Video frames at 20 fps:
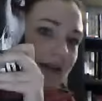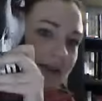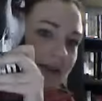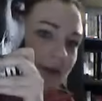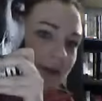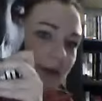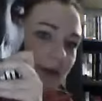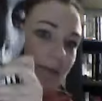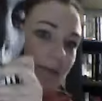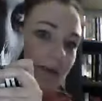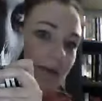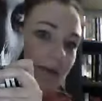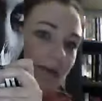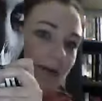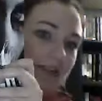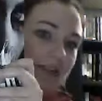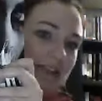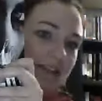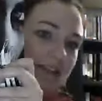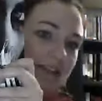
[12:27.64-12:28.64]
Smoke and Bone and
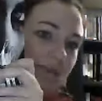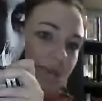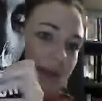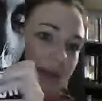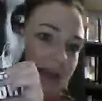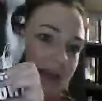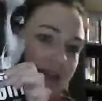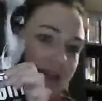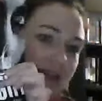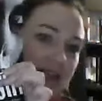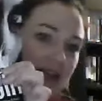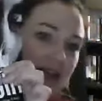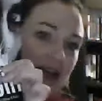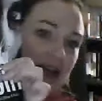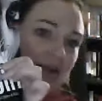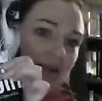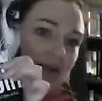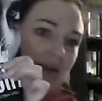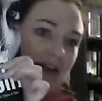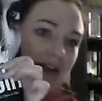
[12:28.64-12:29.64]
Days of Blood and
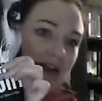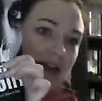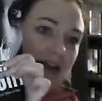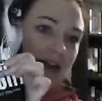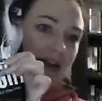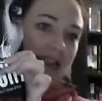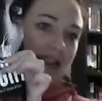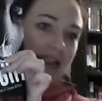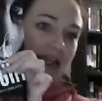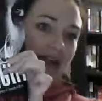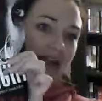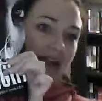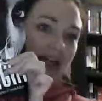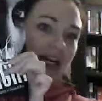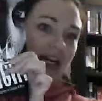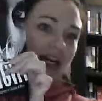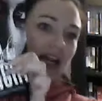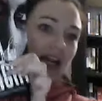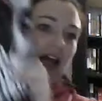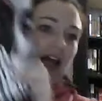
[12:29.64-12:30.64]
Starlight by Laini Taylor.